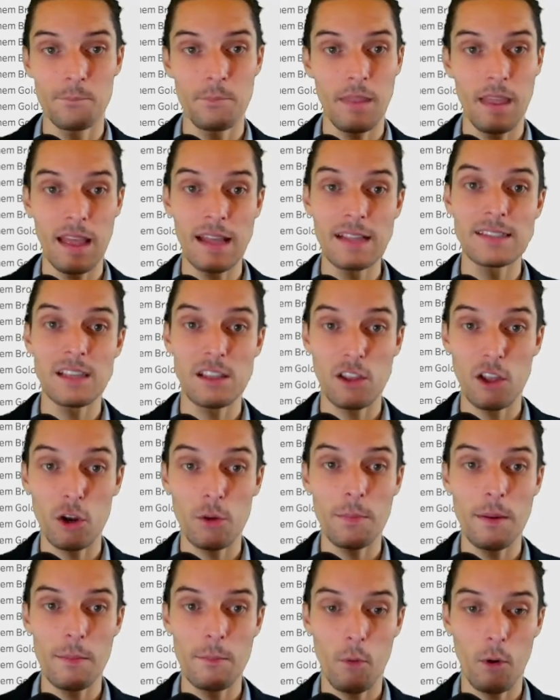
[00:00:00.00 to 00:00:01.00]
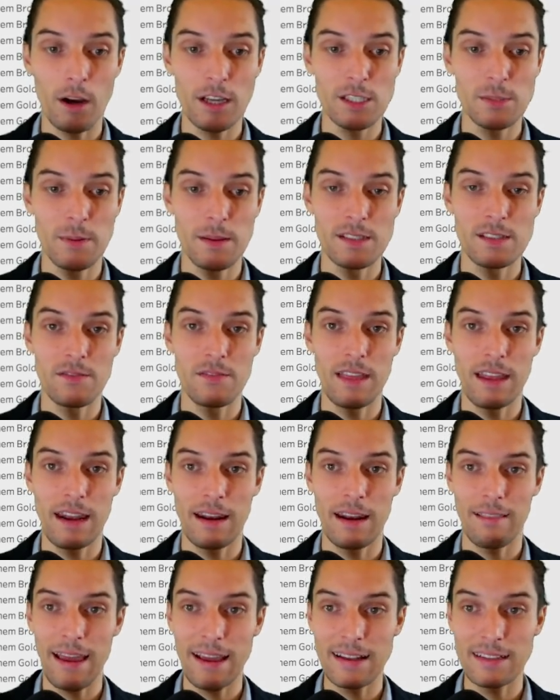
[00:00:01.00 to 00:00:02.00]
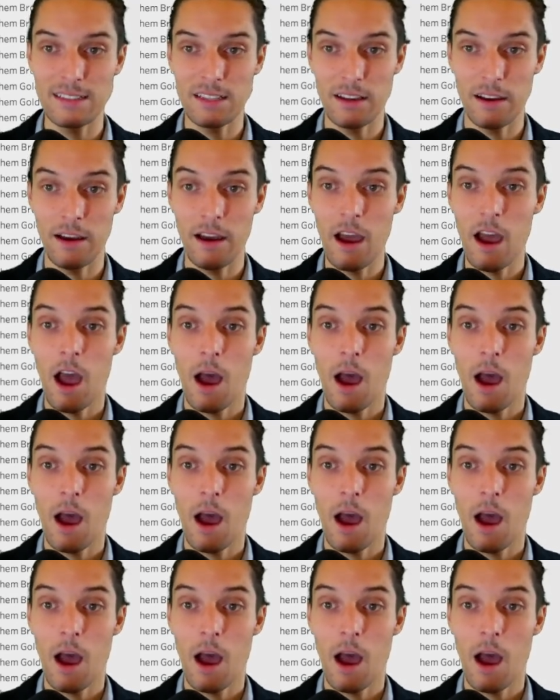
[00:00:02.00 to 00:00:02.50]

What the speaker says: It's a little bit more expensive than Atlanta,